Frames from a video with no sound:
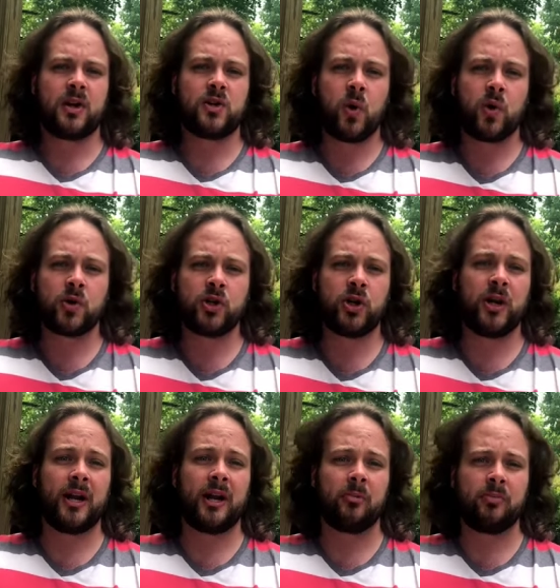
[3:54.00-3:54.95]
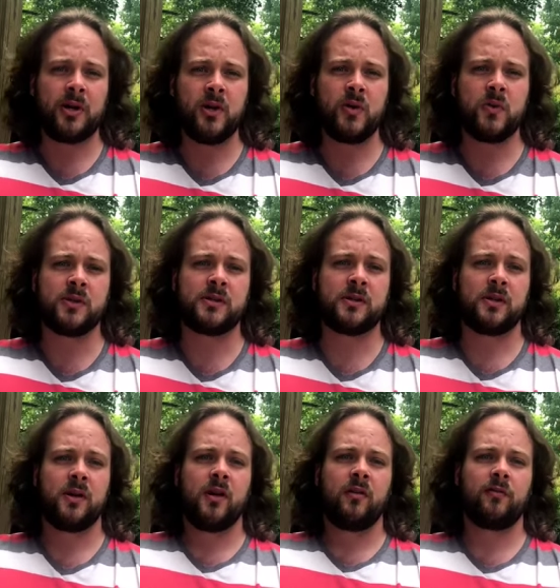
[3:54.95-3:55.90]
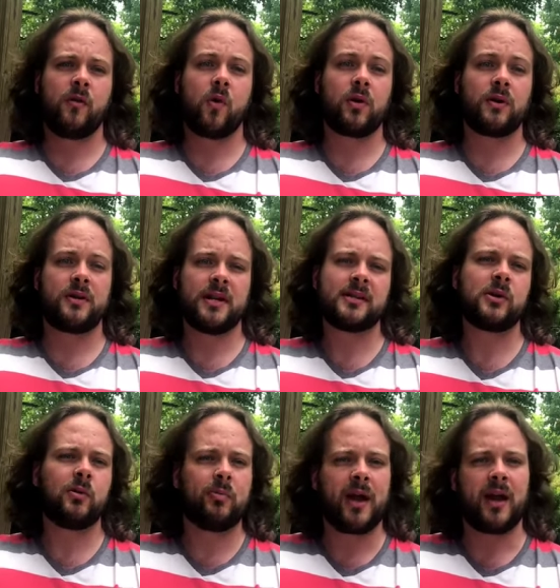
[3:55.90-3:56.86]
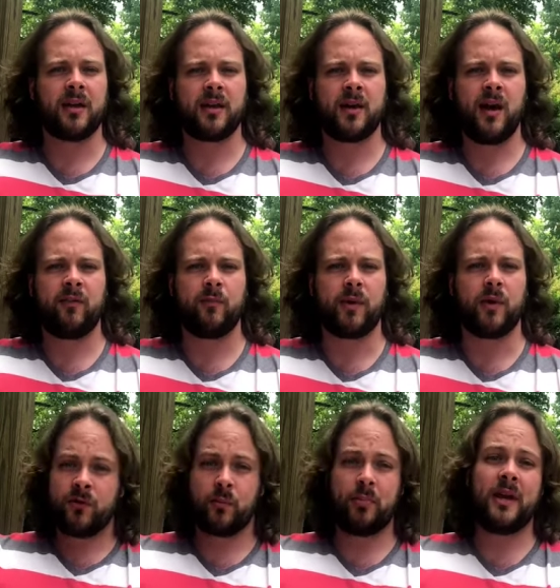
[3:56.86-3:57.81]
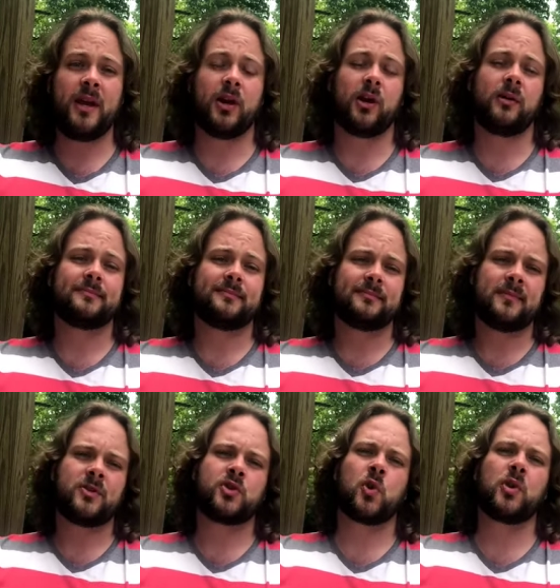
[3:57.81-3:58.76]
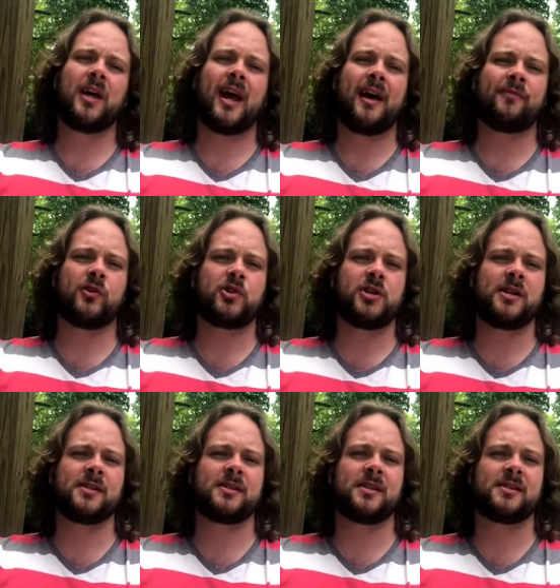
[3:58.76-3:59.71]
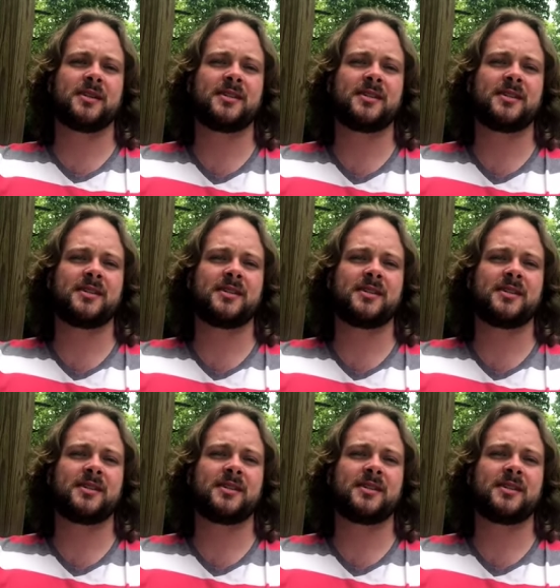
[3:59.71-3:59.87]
tortured and abused for disobeying the government. For Peter, shortly after Jesus'